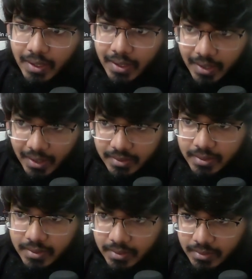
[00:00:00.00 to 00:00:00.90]

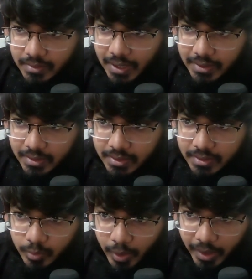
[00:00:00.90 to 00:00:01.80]
yes,
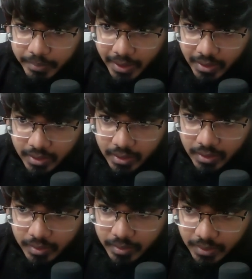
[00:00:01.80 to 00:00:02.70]
that's way better.
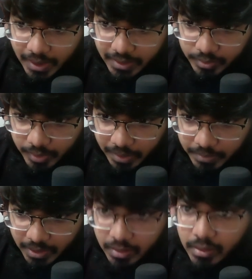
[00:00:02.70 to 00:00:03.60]
That is way
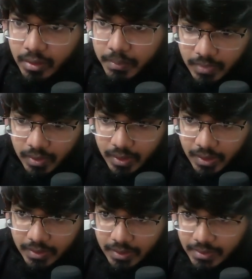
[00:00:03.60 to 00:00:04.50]
better.
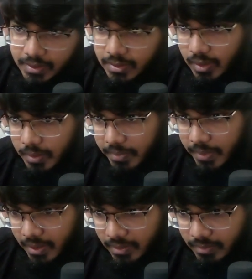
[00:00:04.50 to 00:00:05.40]
Okay, this is not
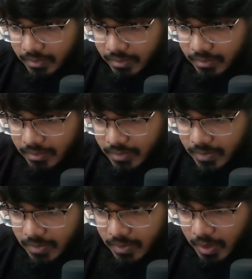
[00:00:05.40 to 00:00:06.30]
better.
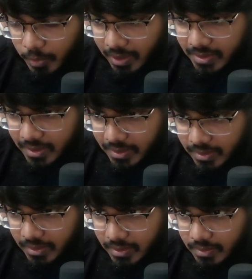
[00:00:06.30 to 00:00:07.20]
Okay, what is
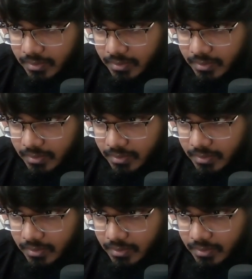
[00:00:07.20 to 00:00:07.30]
this?